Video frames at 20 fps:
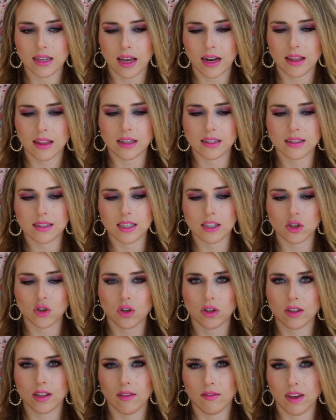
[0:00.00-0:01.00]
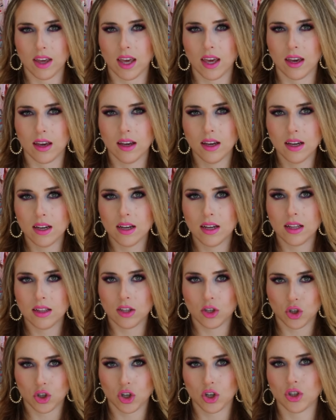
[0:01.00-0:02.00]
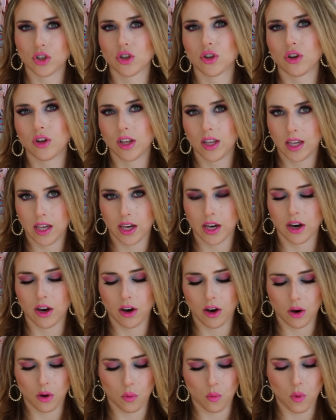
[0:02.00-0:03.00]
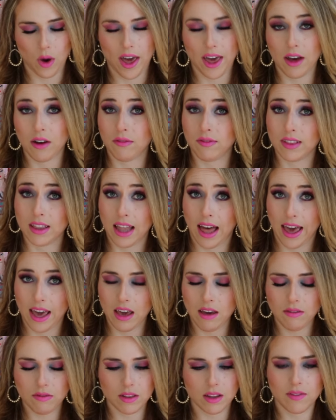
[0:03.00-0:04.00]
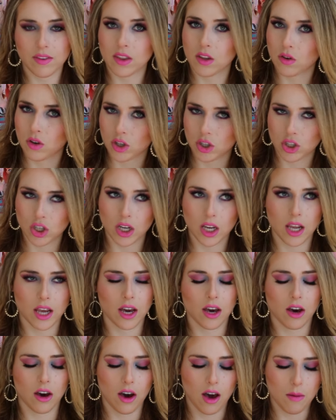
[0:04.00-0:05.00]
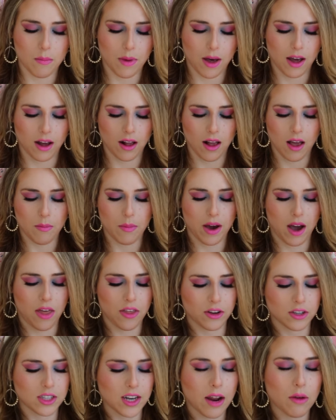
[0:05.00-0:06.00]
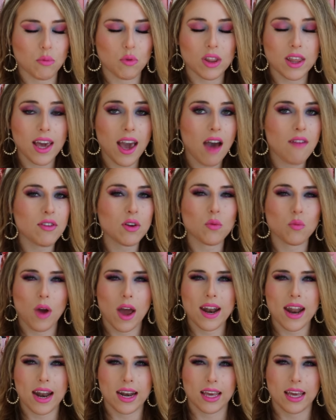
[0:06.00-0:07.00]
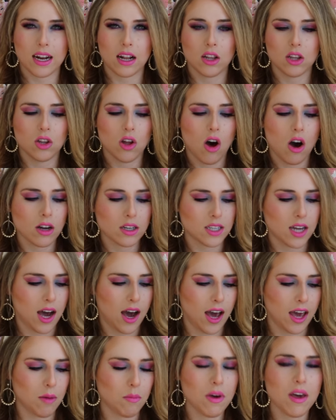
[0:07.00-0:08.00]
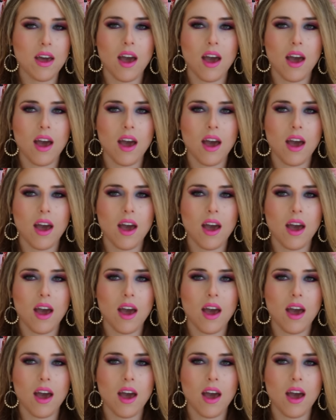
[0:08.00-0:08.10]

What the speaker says: kind of this seasonal living liturgical year way of life, living the Christian year among others. And I really haven't read any in a long time.